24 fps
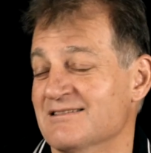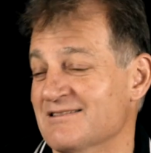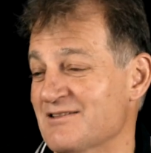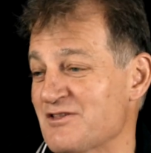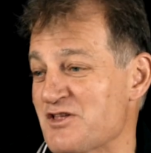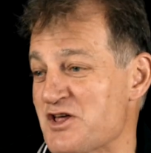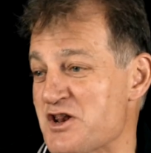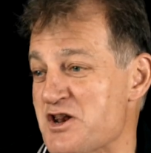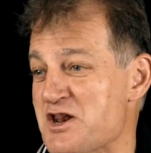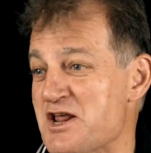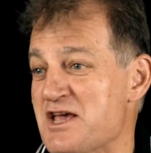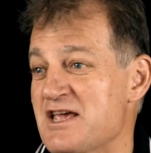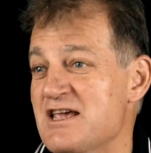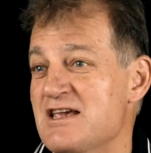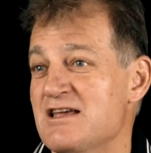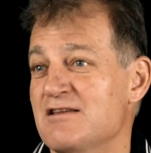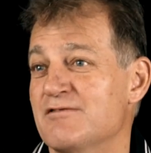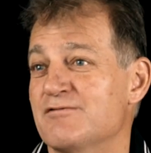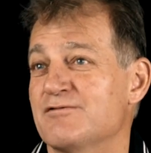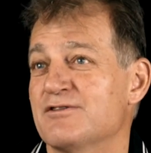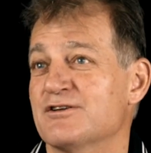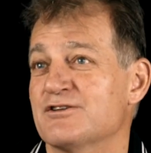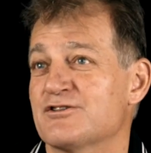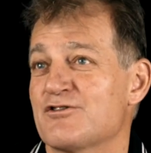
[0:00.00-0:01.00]
the
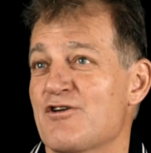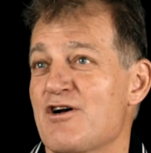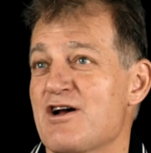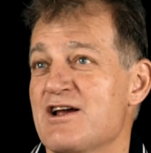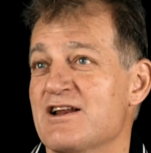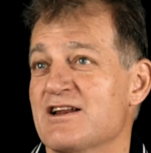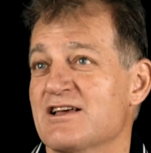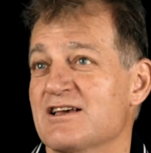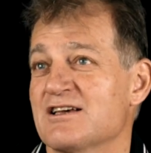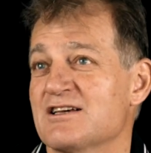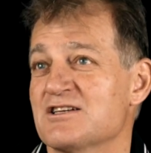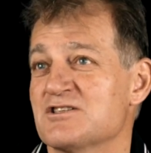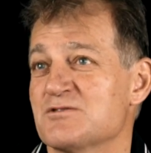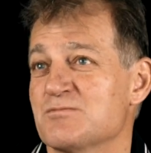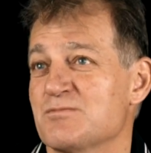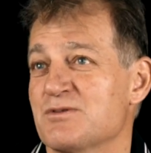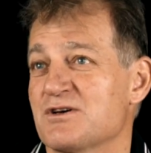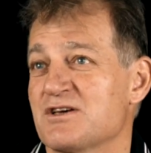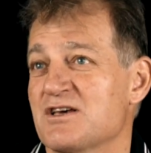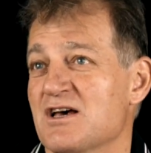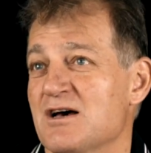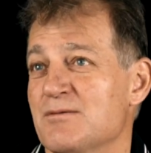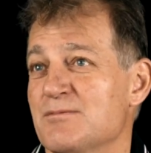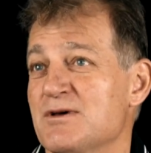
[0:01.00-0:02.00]
need for training has
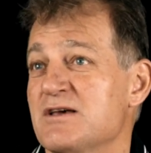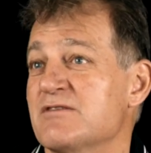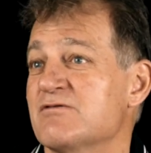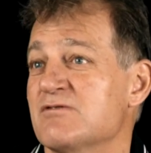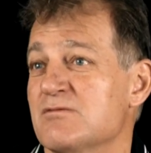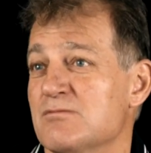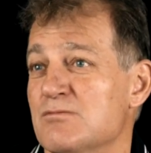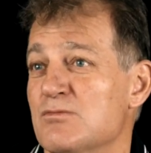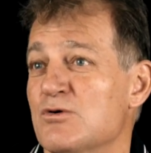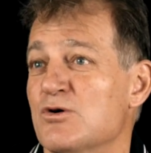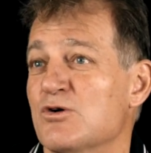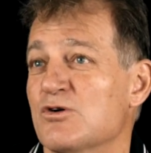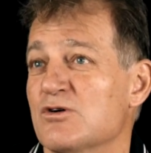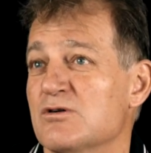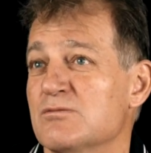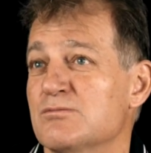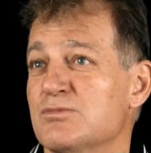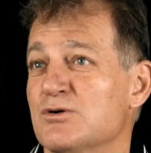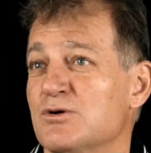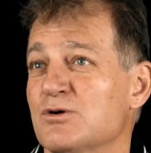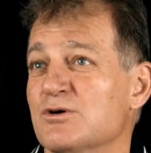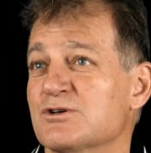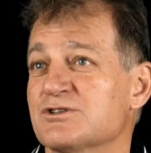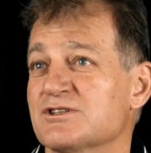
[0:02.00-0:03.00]
become even more
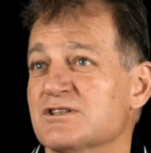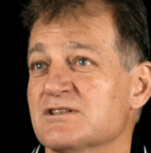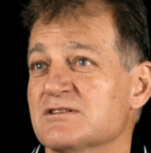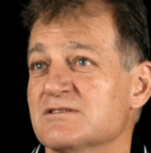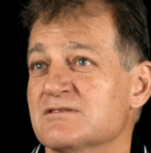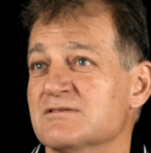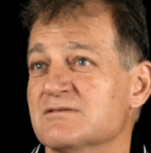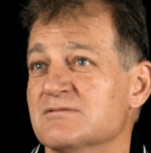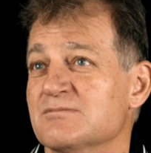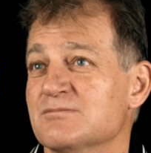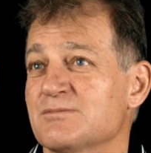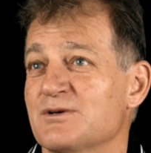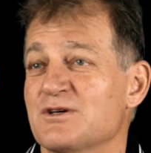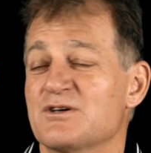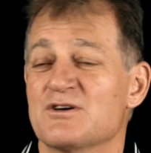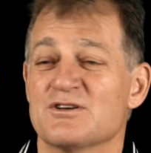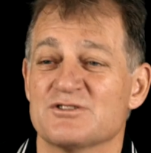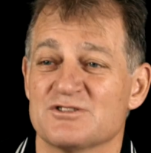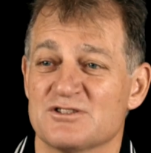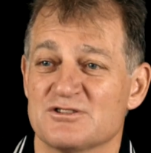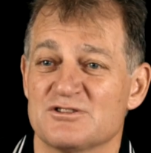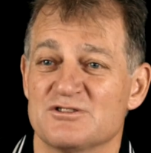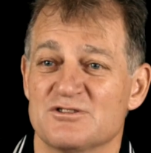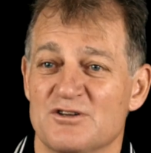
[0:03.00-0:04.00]
important
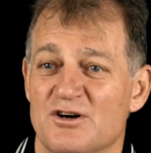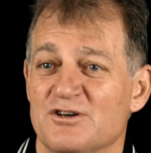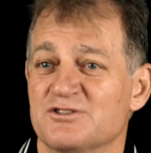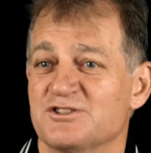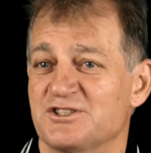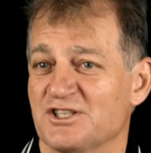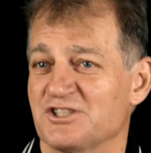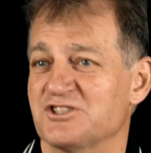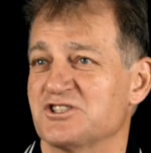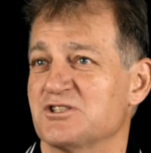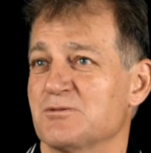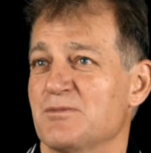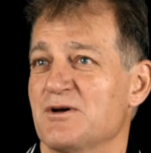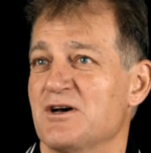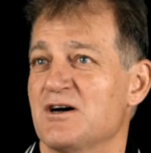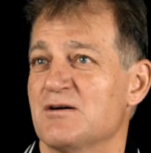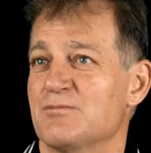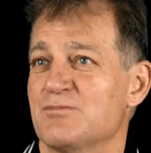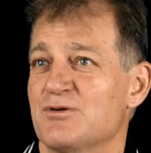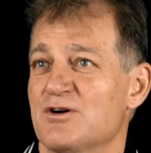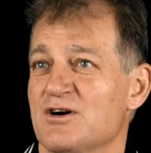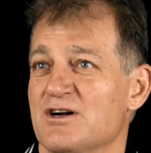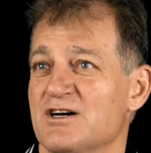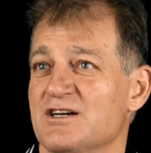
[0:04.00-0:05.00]
because it's not just
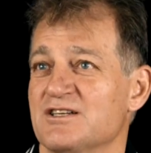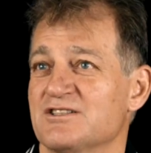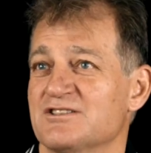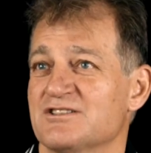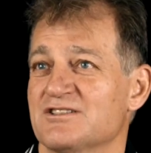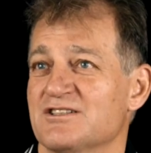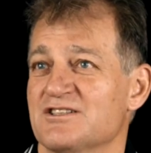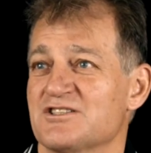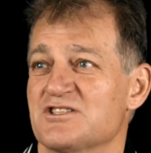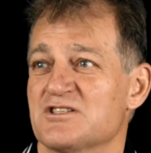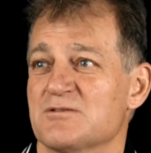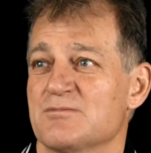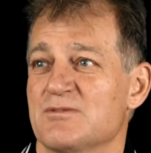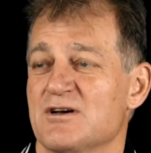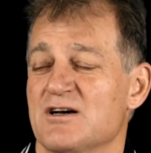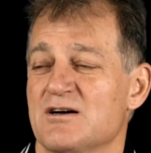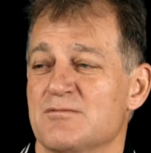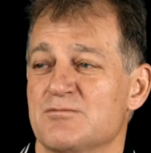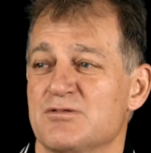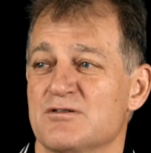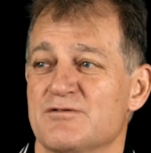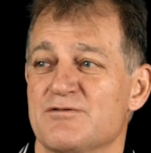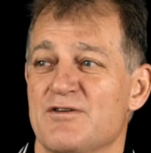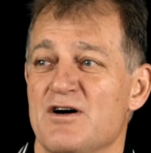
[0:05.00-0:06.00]
about price, it's
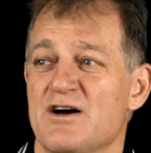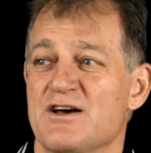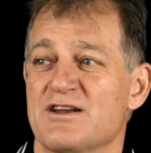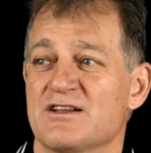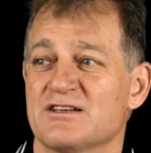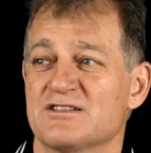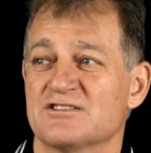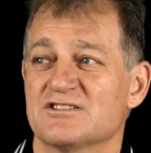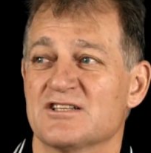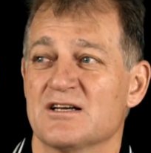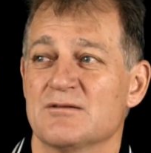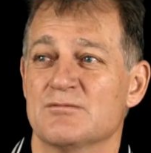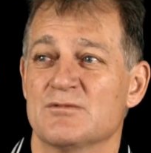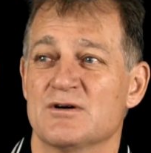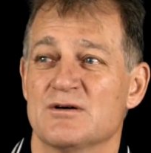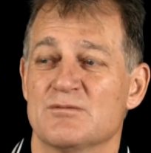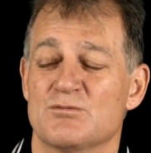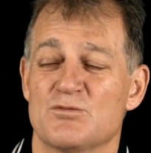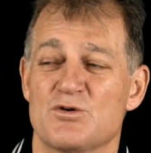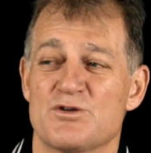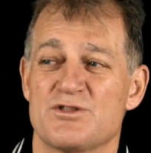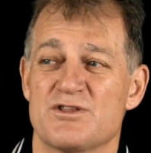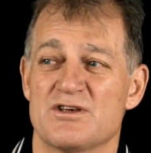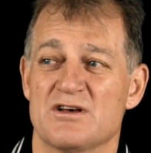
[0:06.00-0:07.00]
about providing
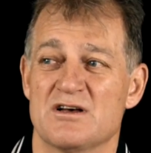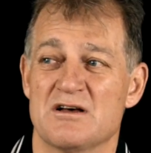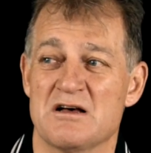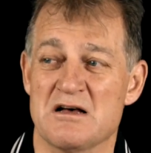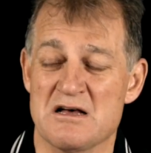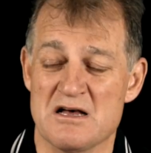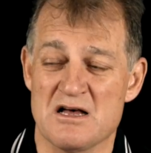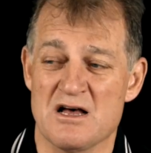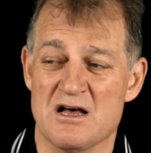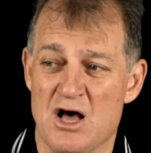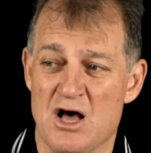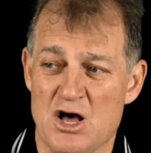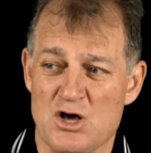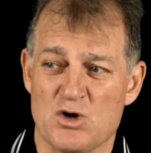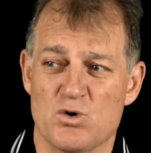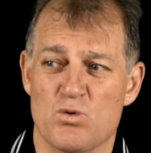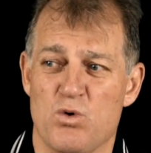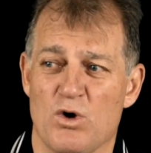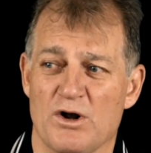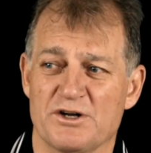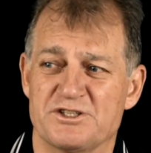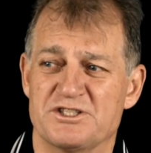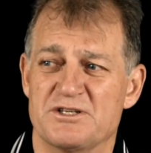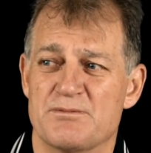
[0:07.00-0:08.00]
someone with a
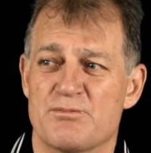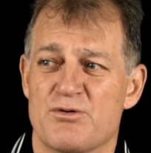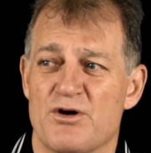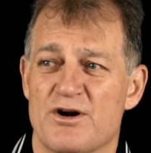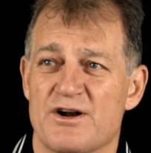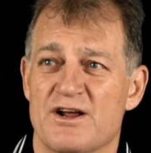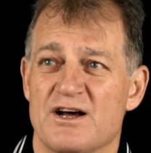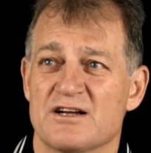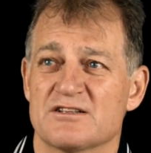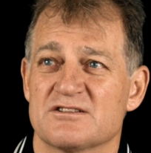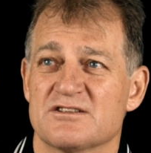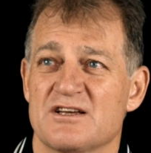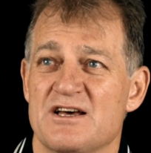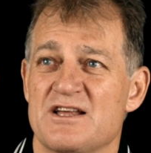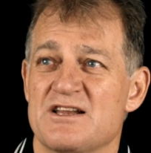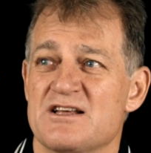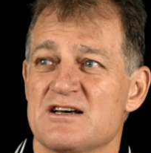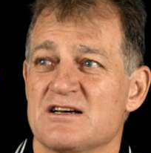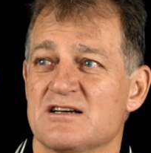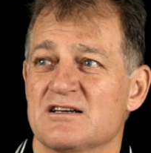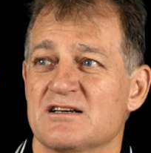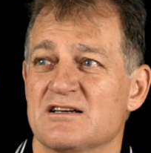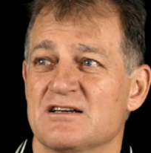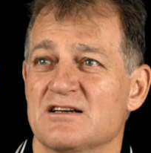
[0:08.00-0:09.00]
quality product and
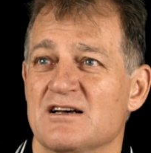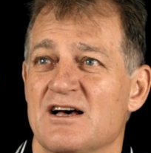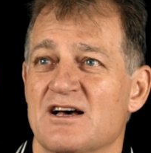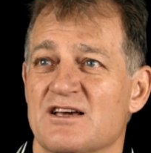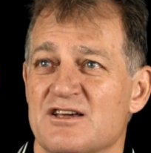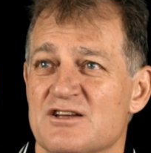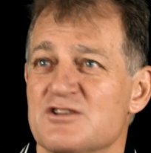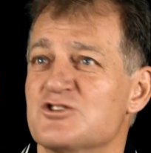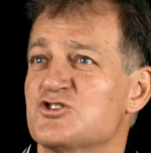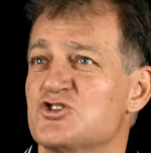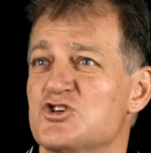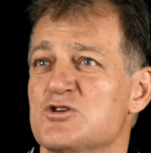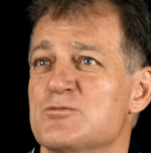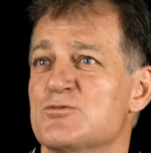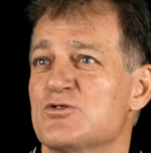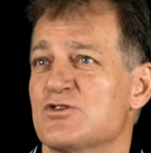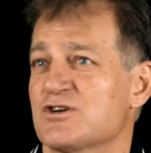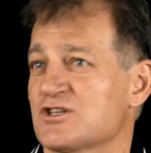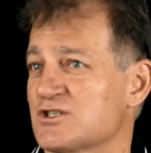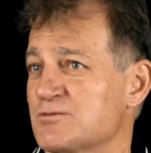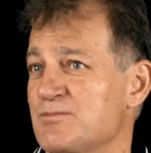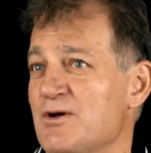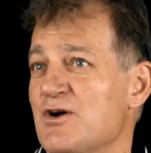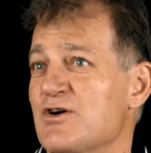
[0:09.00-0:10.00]
a consumer
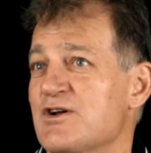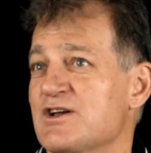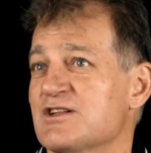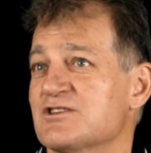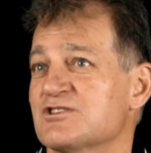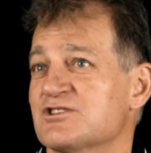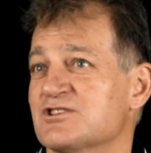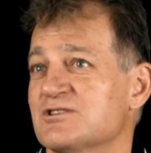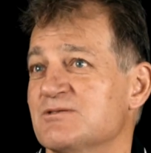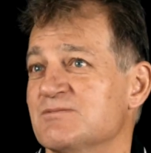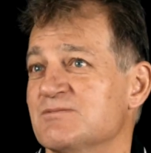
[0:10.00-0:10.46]
experience.